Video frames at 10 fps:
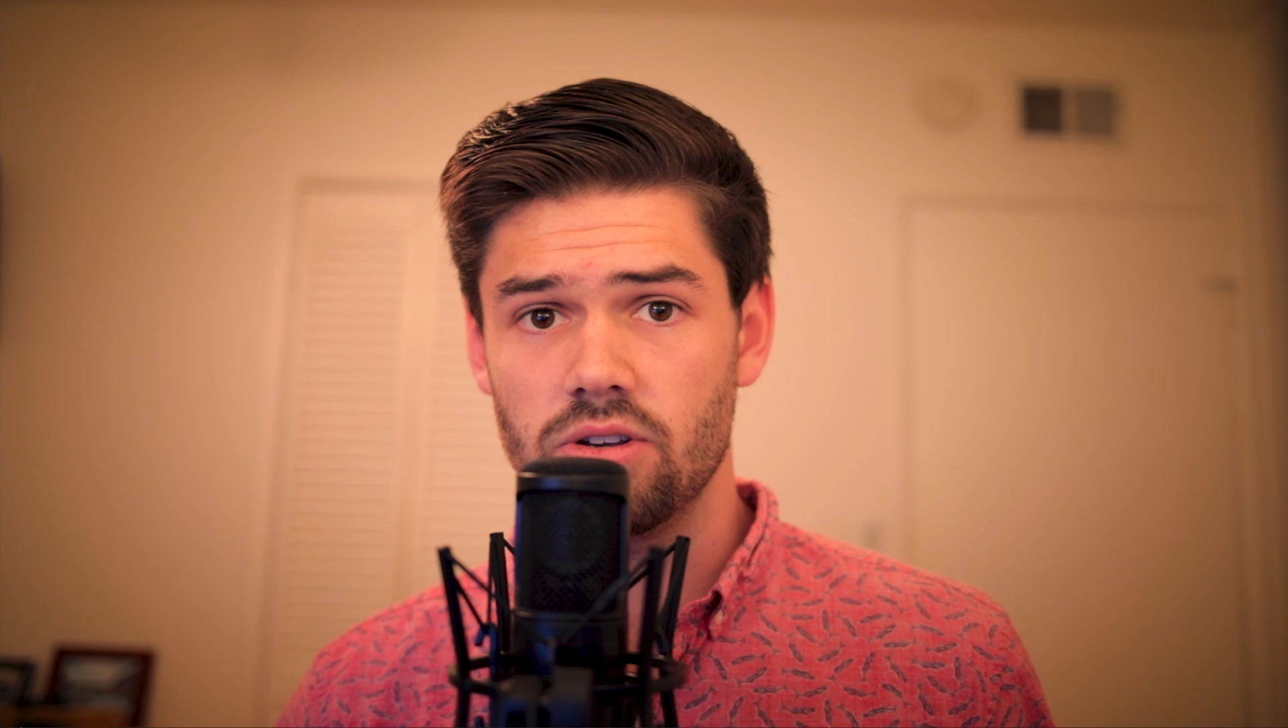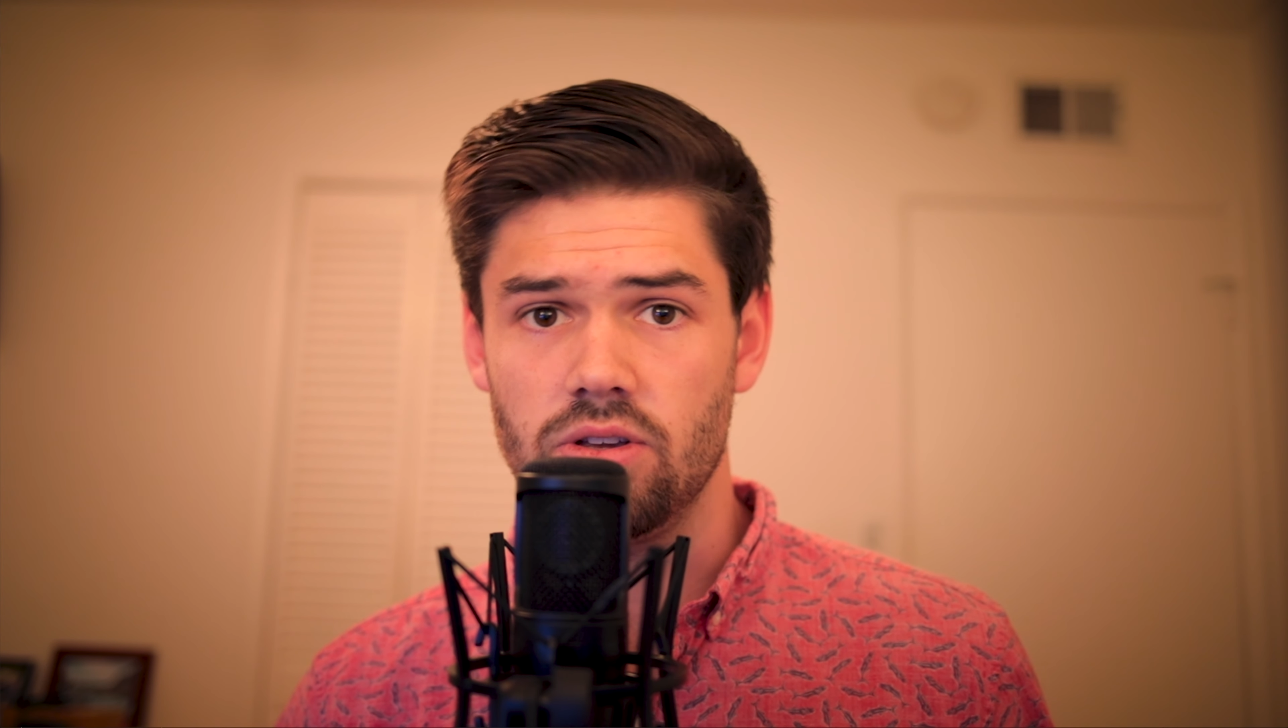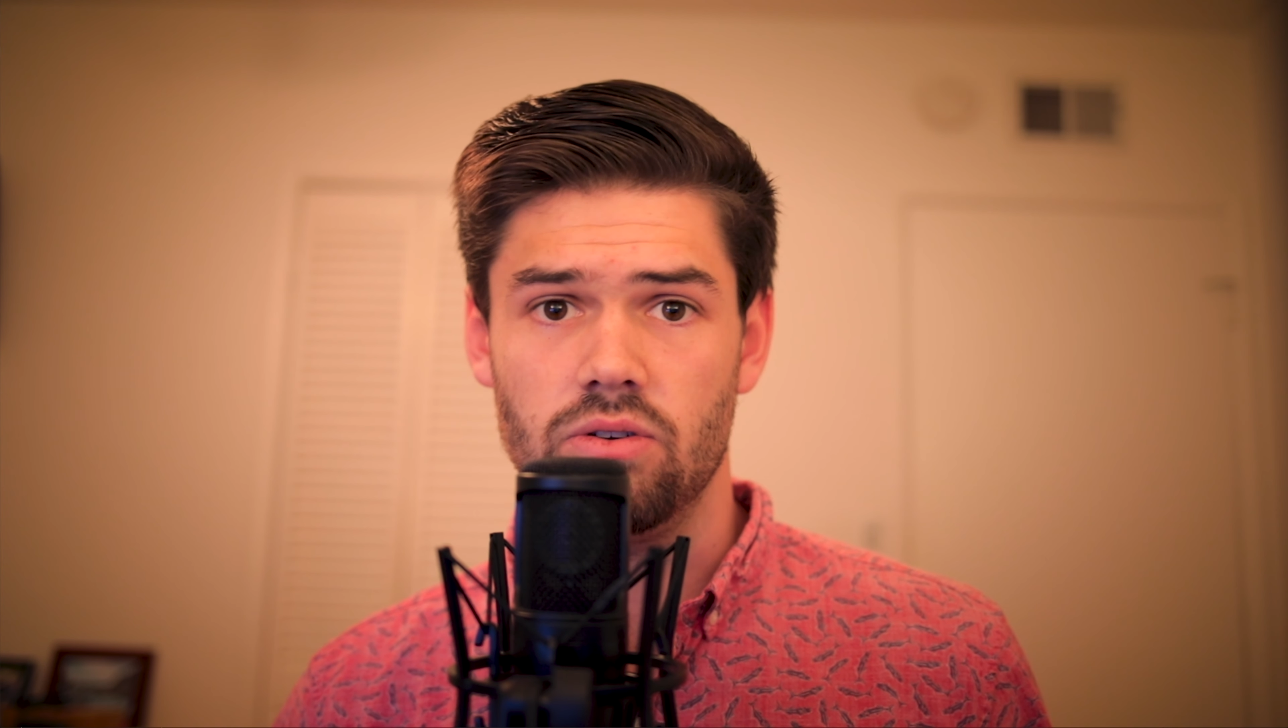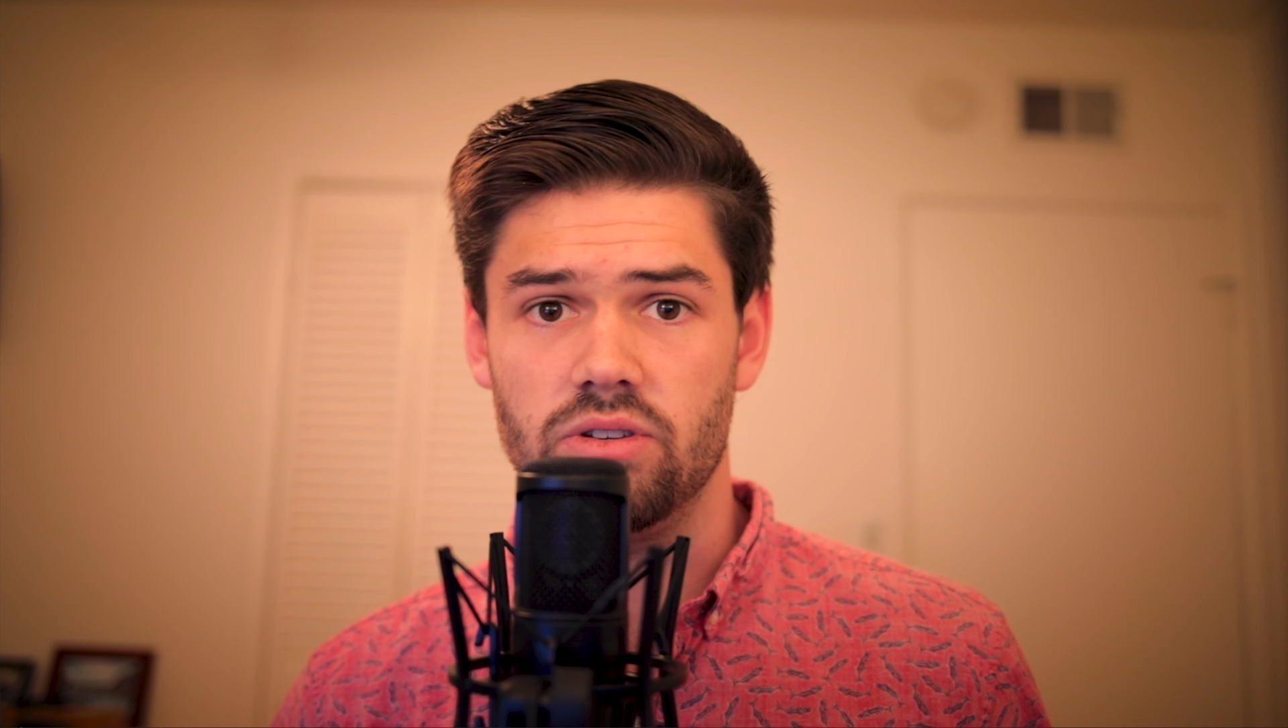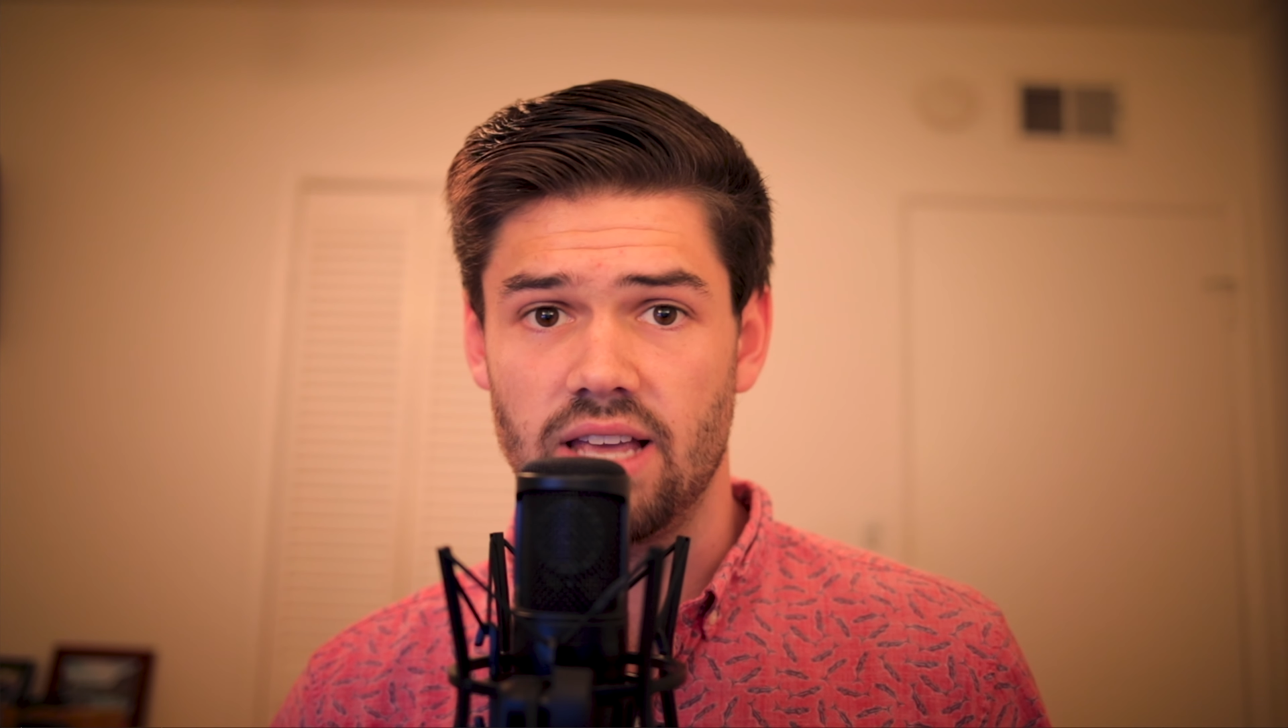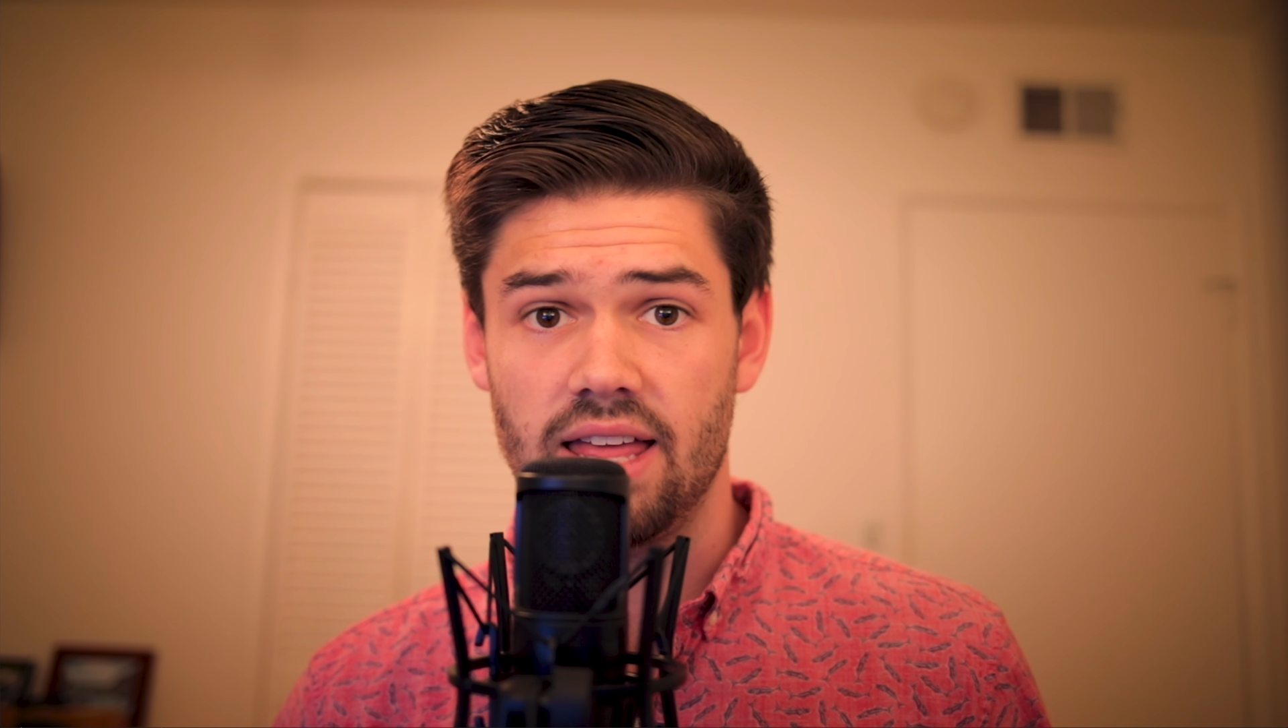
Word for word: use